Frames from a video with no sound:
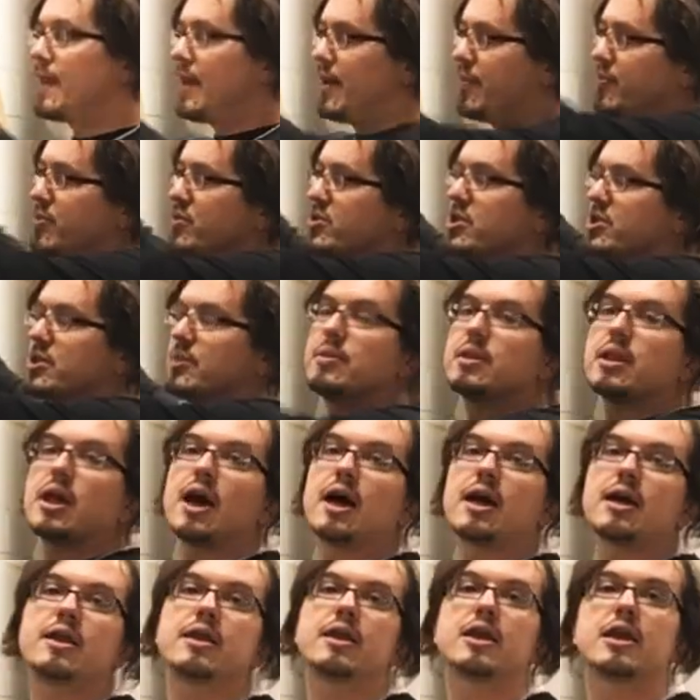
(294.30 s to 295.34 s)
put some
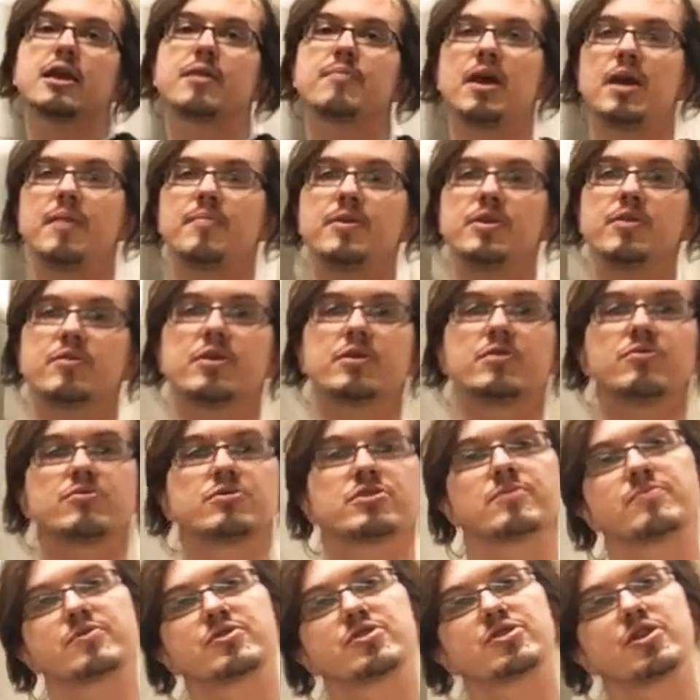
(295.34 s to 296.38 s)
lighting, maybe you can do
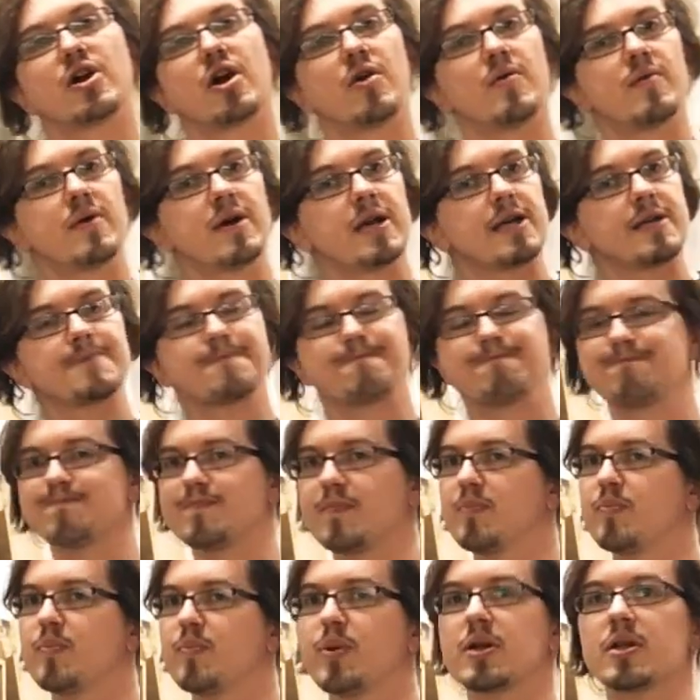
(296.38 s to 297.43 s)
some sewing,
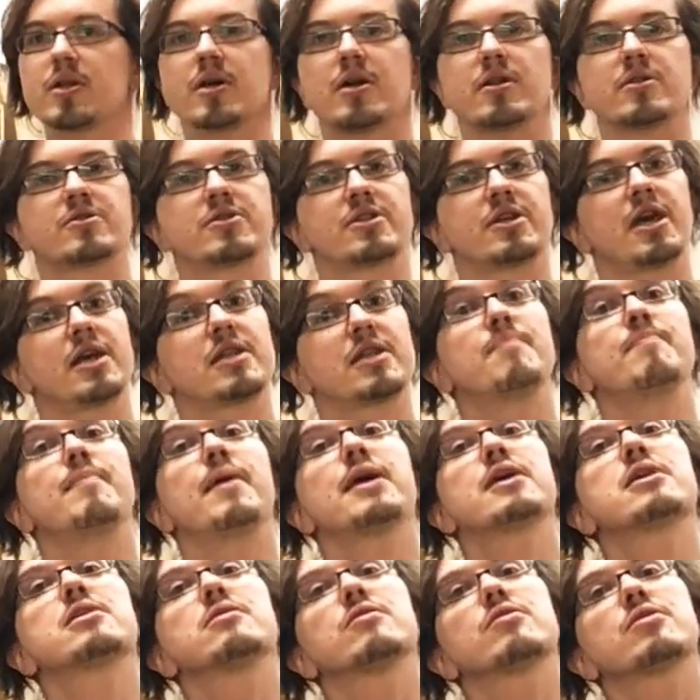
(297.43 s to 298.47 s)
put it all together,
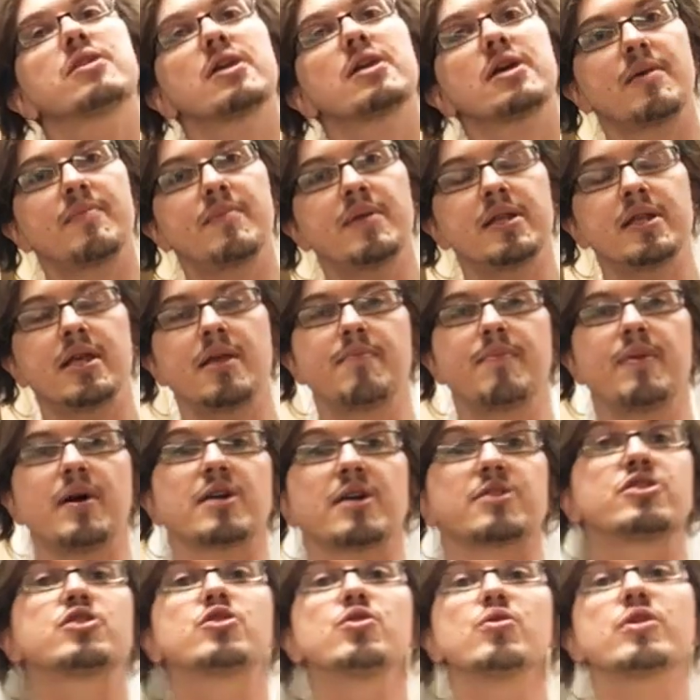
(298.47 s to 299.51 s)
make it look like $1 million.
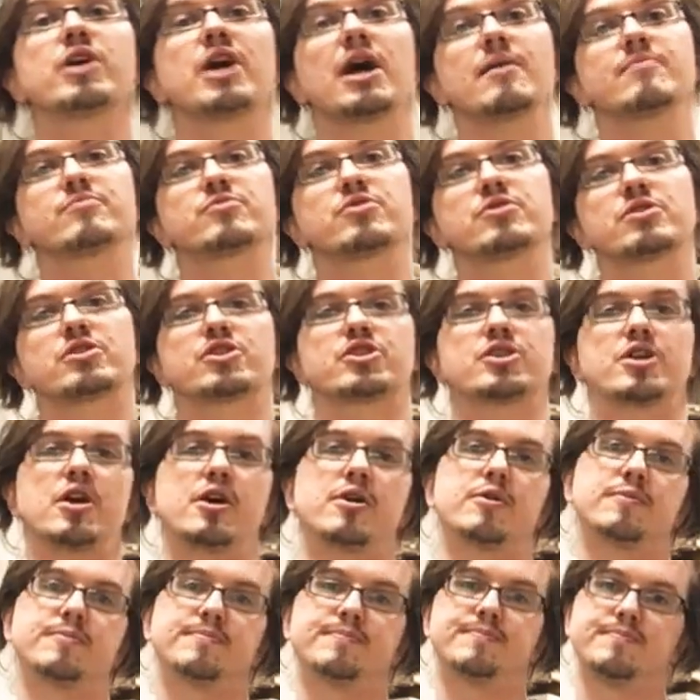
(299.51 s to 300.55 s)
Do come to the
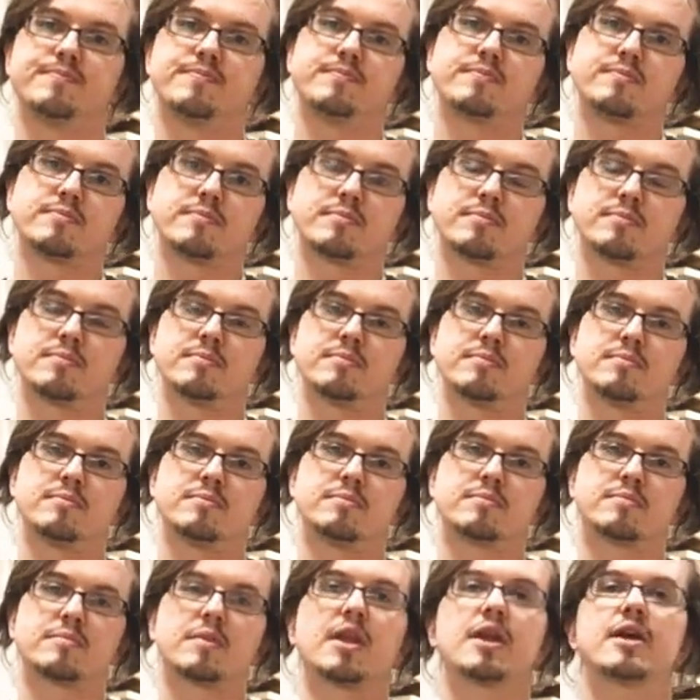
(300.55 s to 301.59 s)
show.
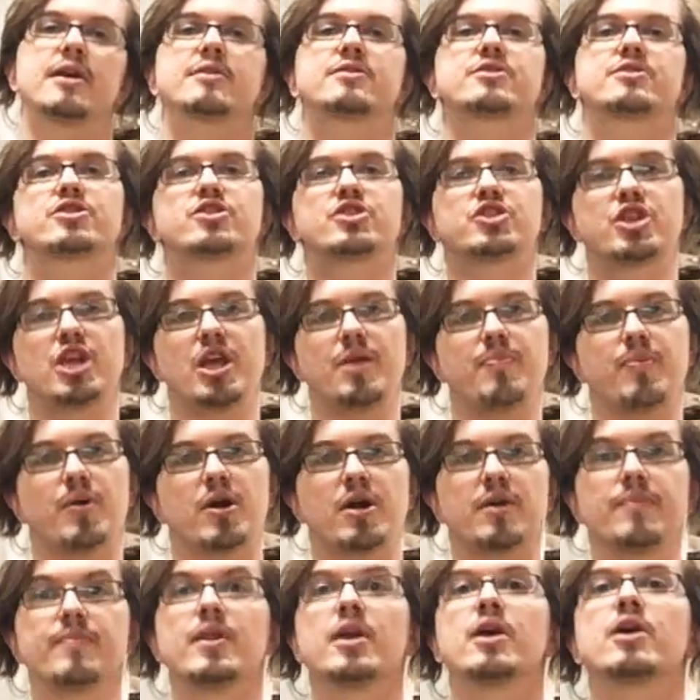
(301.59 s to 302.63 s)
It's
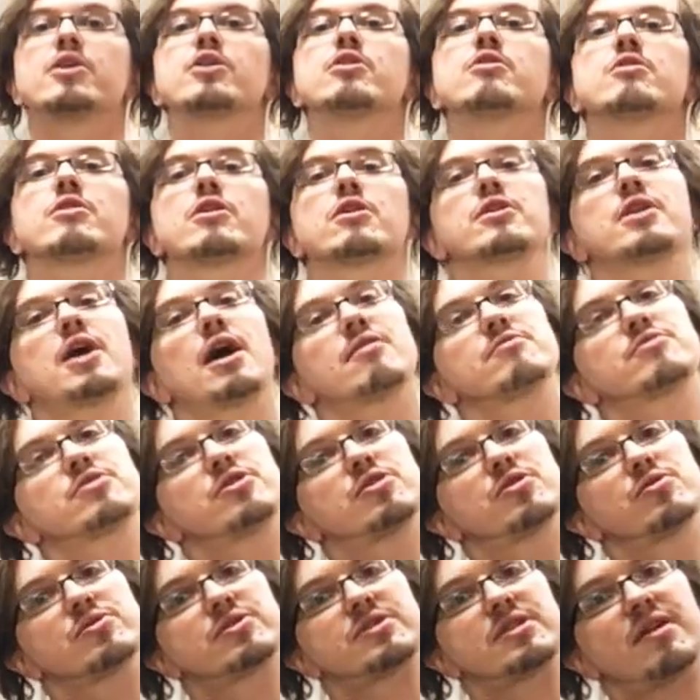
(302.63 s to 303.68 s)
cheaper. You learn how to
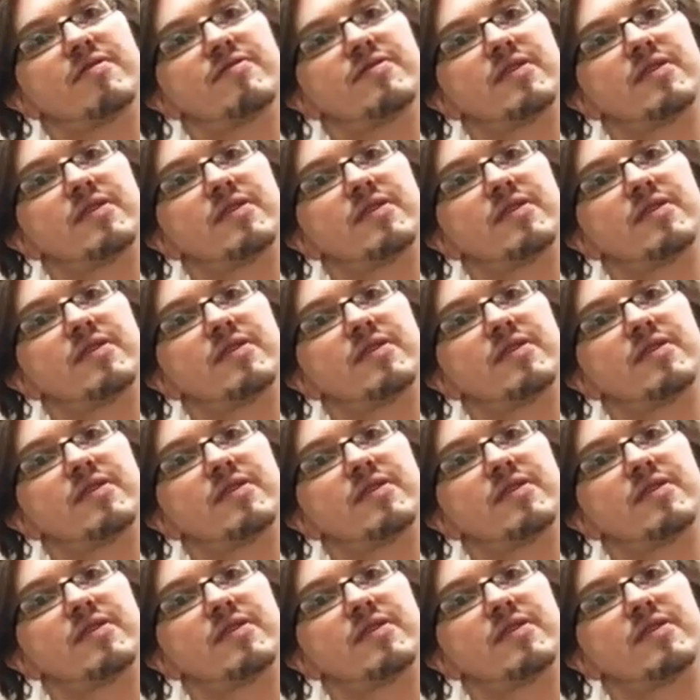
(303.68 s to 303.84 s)
do stuff